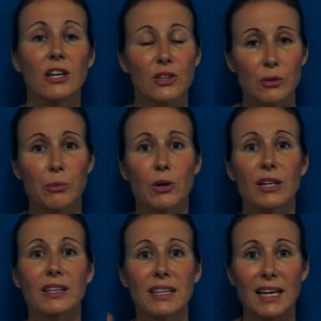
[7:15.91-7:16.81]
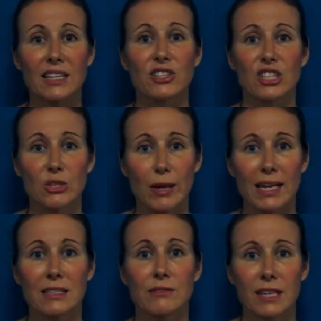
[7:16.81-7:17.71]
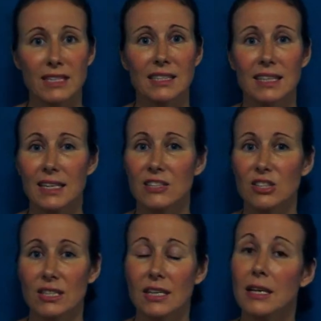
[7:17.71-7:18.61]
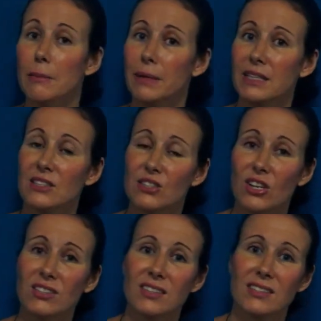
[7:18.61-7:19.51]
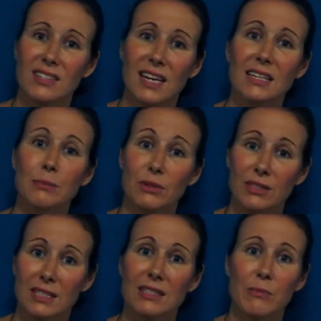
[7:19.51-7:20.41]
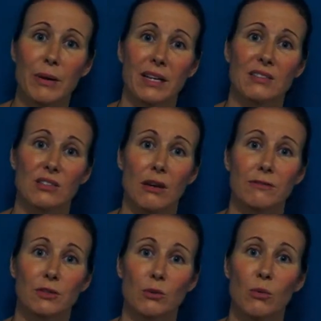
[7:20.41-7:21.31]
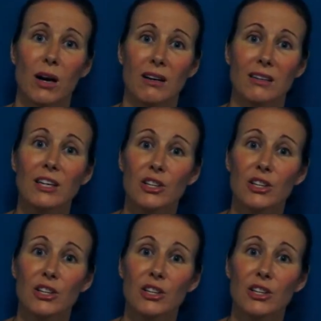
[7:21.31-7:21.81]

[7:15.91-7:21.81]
You're pulling the energy, you're activating the energy, but it's not sustainable. It dissipates after a while.